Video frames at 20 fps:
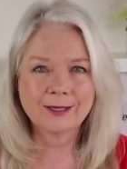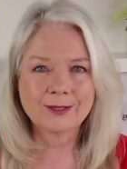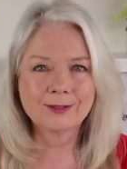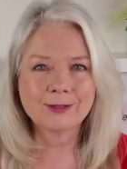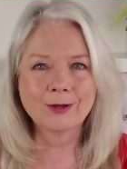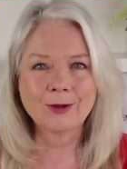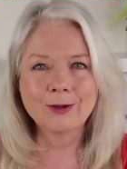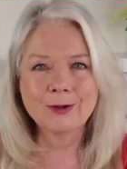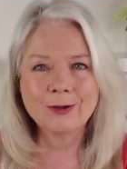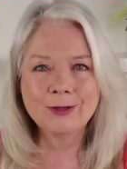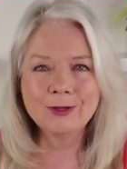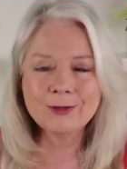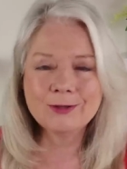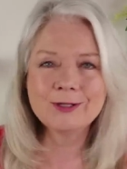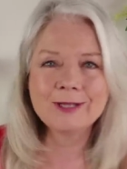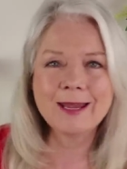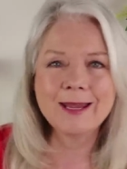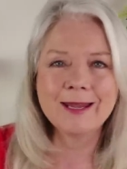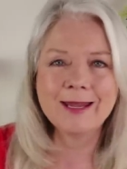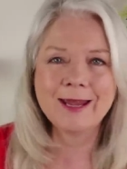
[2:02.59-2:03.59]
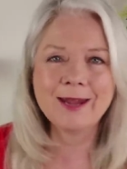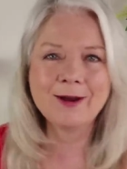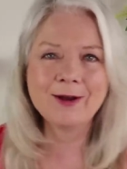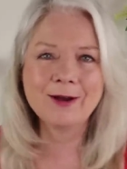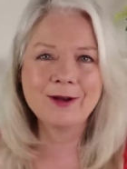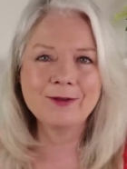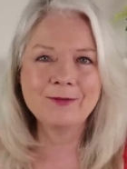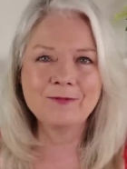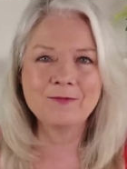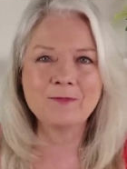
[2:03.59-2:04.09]
So you take
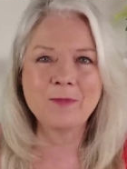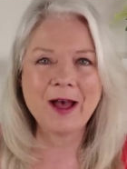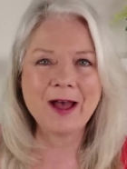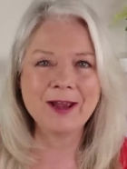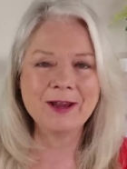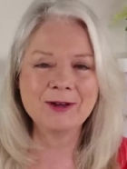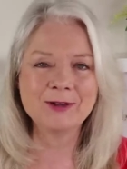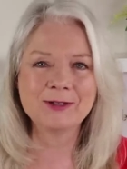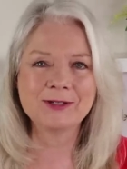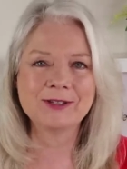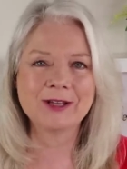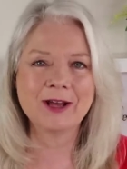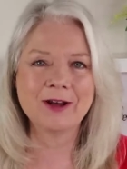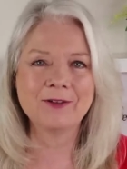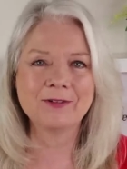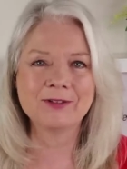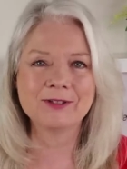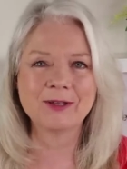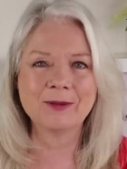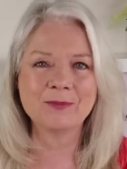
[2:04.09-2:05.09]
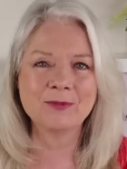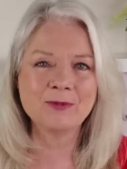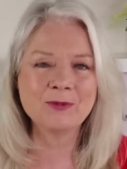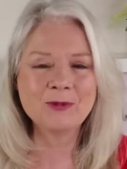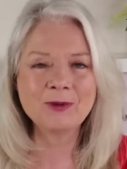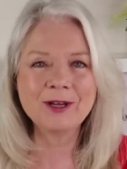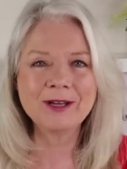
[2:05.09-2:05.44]
care of buying yourself some